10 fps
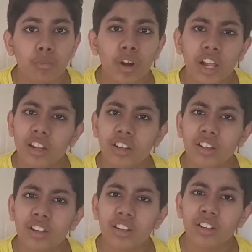
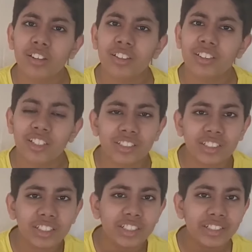Well, does
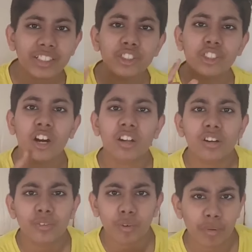each color
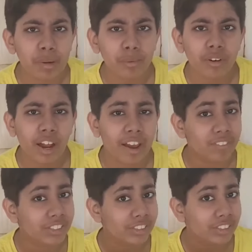of the rainbow
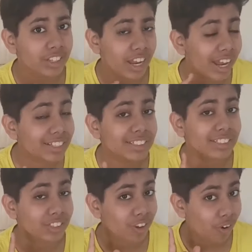have its has
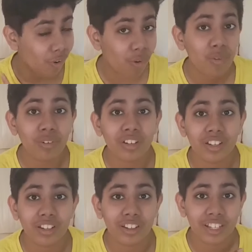its own
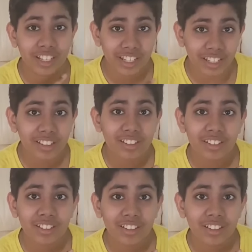heat?
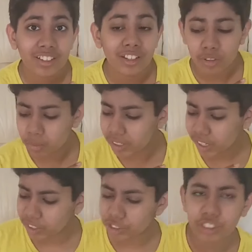Well,
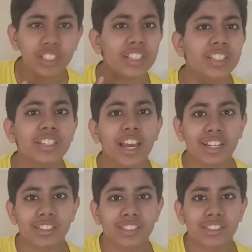actually,
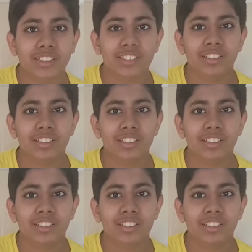yes.